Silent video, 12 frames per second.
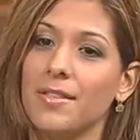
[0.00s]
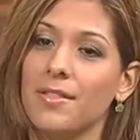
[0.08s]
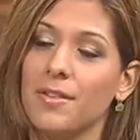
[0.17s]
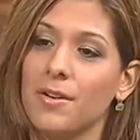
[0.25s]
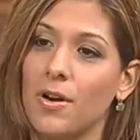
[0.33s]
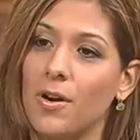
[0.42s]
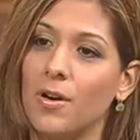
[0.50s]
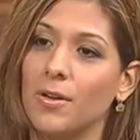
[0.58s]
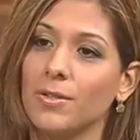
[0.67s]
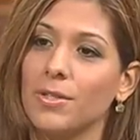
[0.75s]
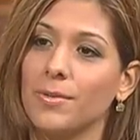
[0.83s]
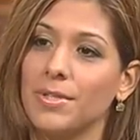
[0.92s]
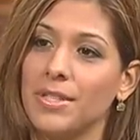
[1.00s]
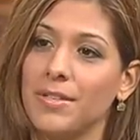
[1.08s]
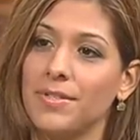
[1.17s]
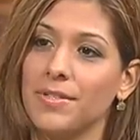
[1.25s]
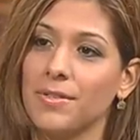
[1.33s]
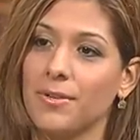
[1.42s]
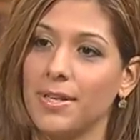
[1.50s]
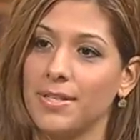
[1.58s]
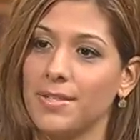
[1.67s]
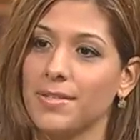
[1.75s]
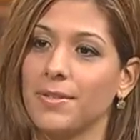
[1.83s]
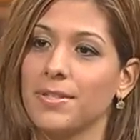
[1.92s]
the call to receive Jesus
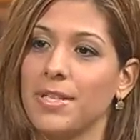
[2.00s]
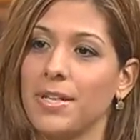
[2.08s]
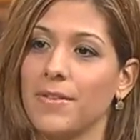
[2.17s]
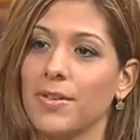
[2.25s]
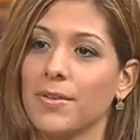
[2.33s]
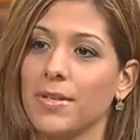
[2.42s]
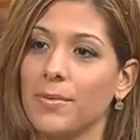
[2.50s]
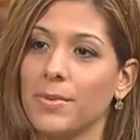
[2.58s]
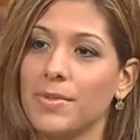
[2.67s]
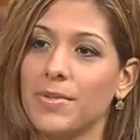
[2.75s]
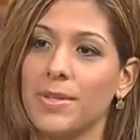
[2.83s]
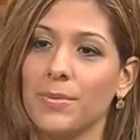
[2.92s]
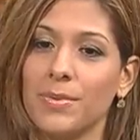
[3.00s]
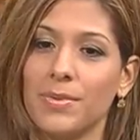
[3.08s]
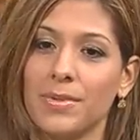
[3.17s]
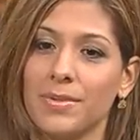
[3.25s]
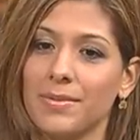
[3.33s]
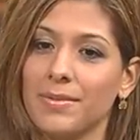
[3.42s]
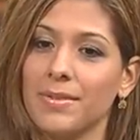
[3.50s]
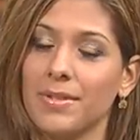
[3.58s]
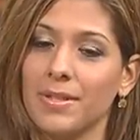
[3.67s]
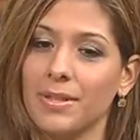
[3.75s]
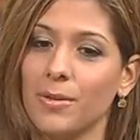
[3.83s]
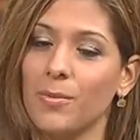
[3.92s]
Christ as our Savior, it was it was
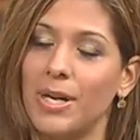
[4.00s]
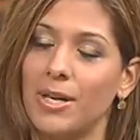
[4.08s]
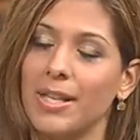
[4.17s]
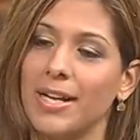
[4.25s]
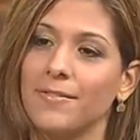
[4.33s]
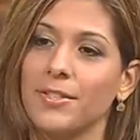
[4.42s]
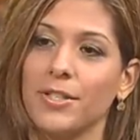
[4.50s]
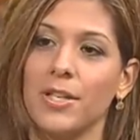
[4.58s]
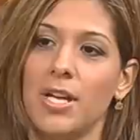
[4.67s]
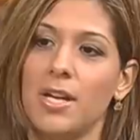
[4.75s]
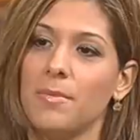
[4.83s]
a little while after.